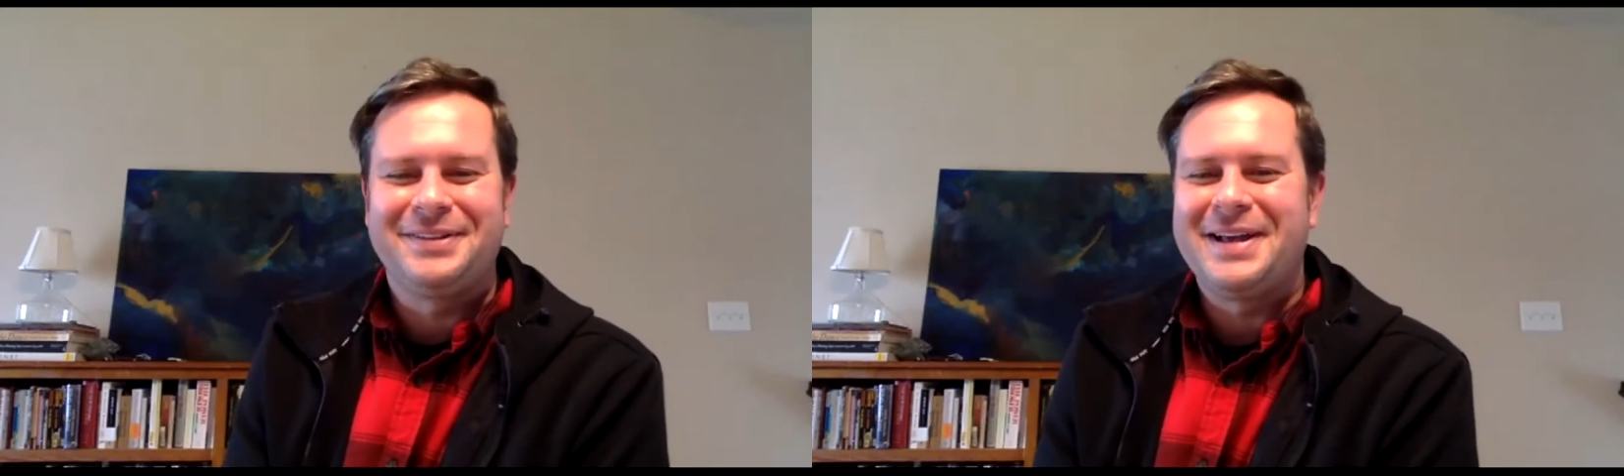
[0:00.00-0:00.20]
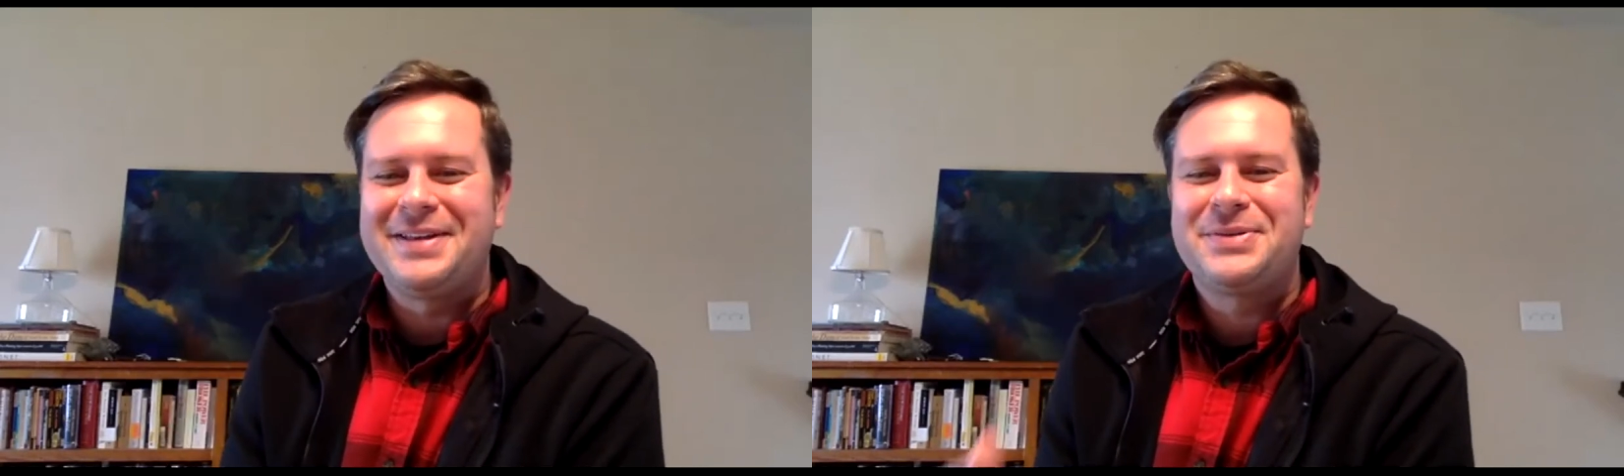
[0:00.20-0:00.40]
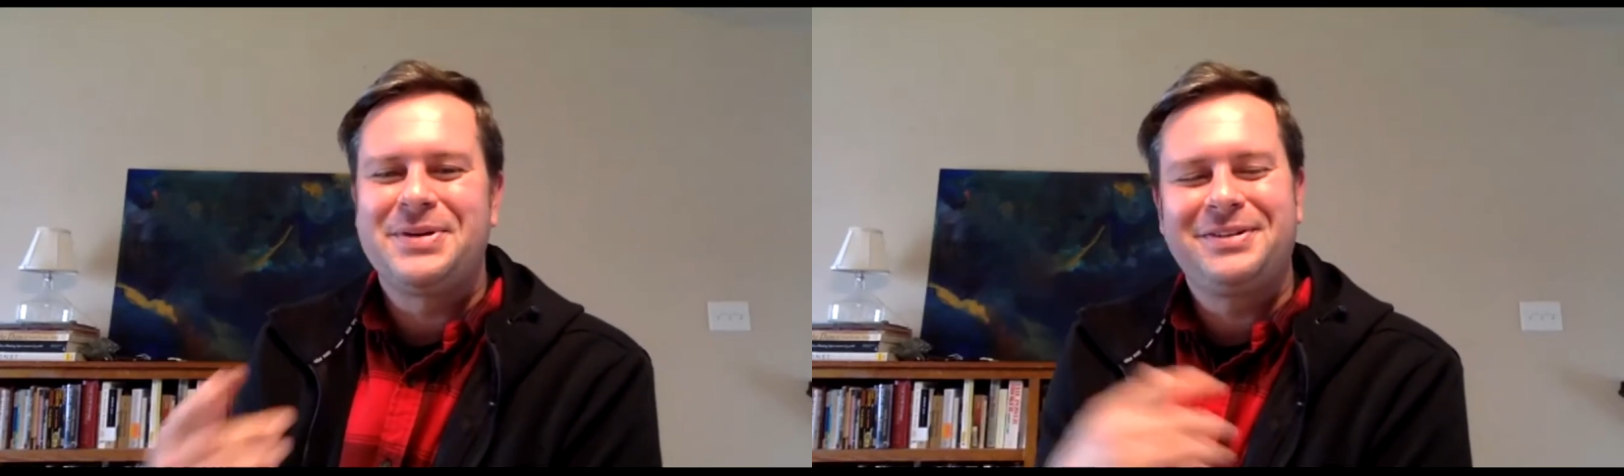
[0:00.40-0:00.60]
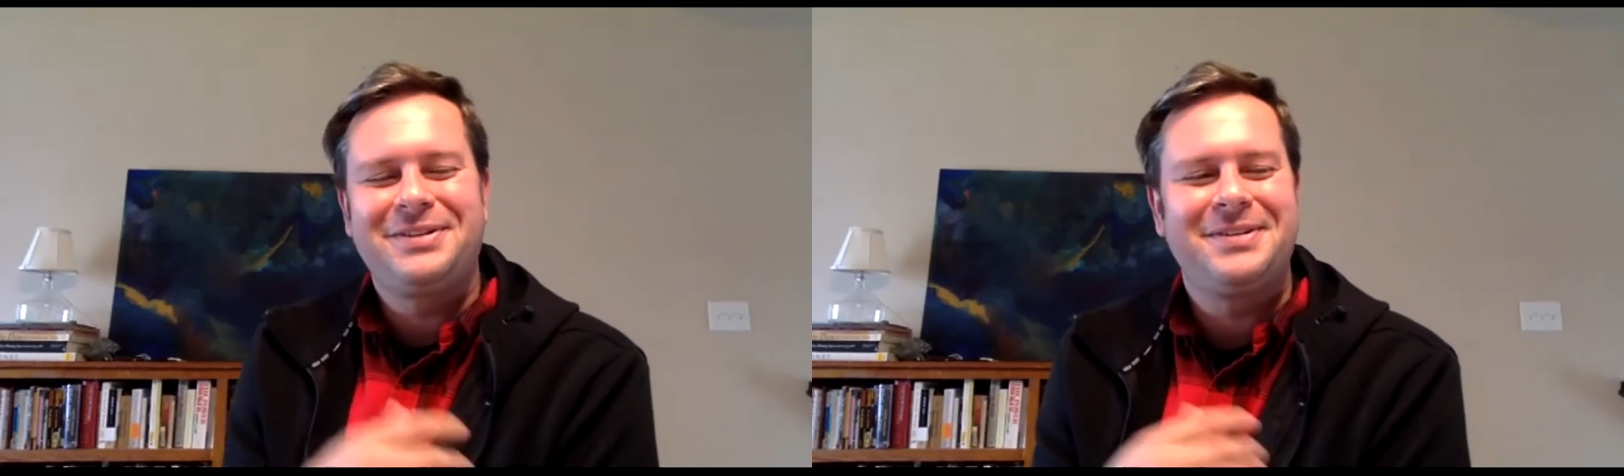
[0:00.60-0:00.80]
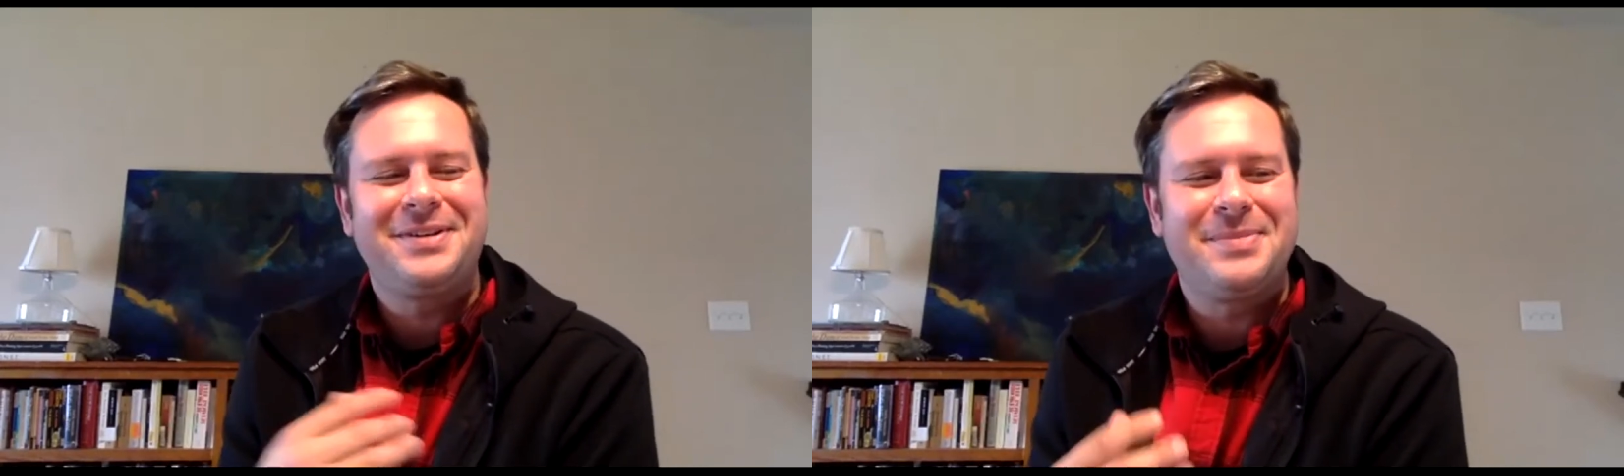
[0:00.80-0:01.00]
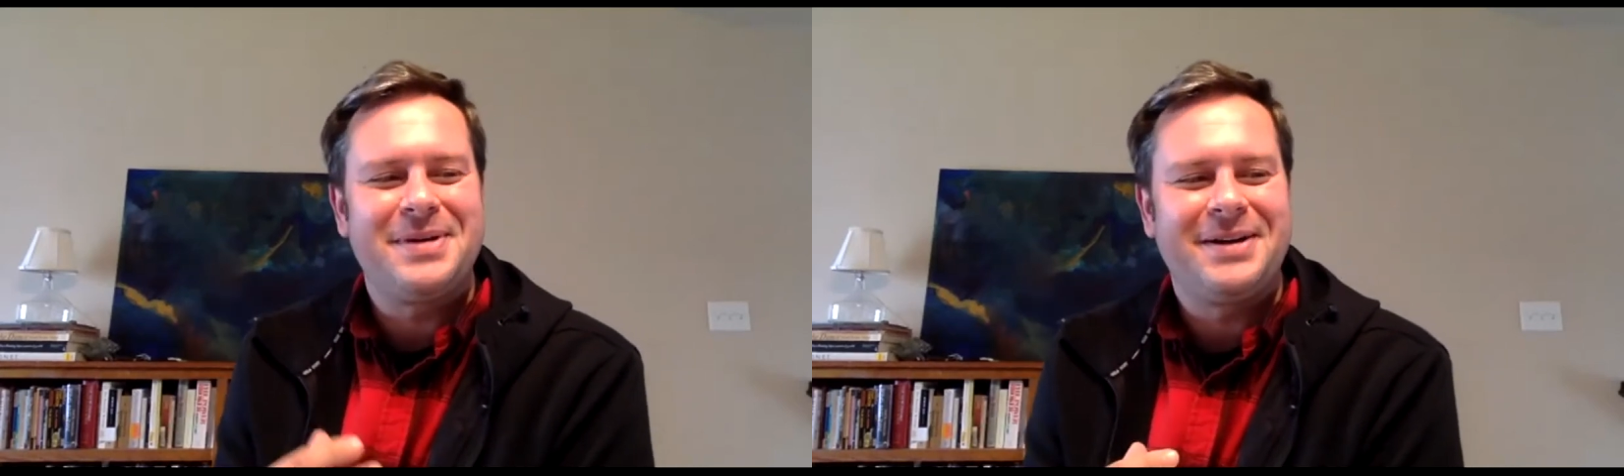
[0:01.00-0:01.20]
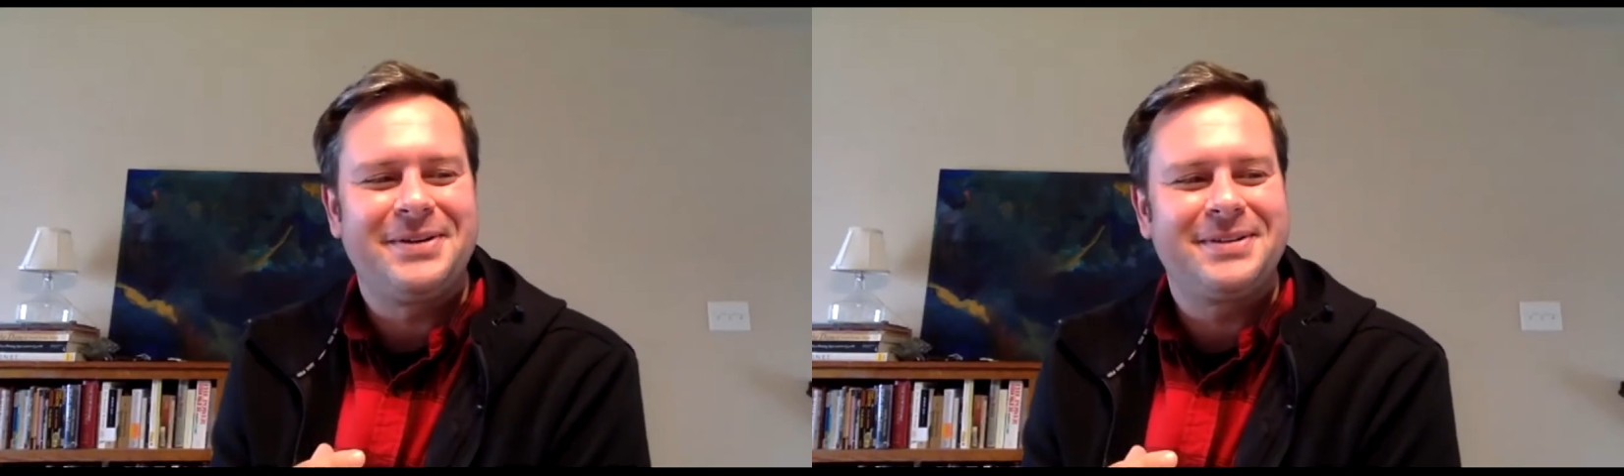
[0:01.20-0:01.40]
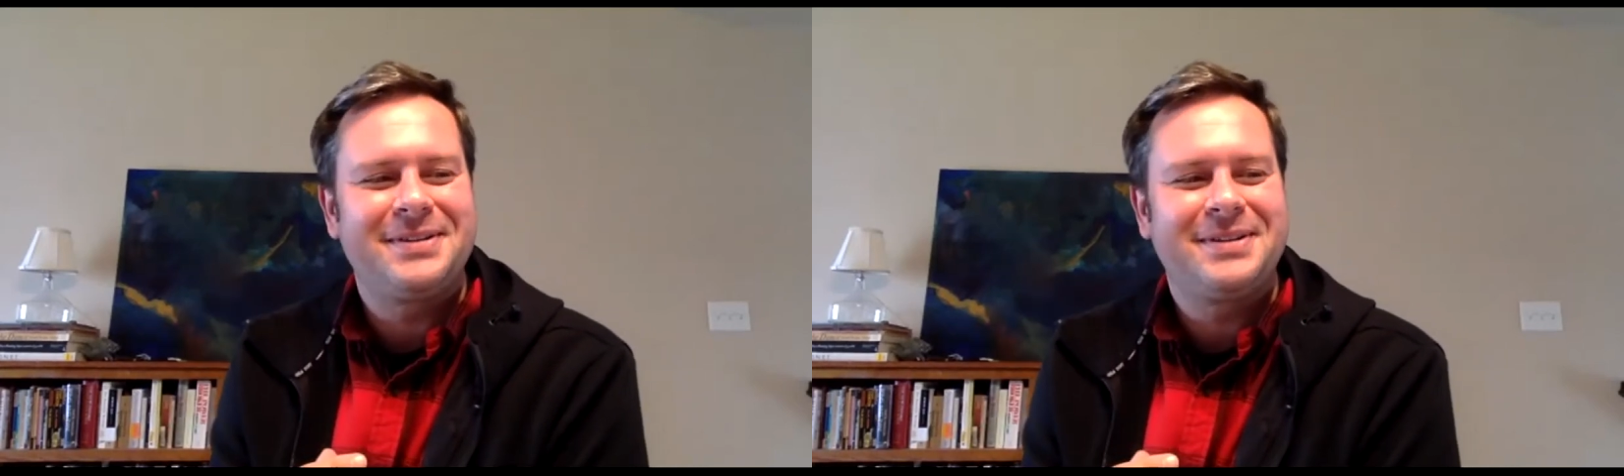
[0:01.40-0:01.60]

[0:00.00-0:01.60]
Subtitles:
last question about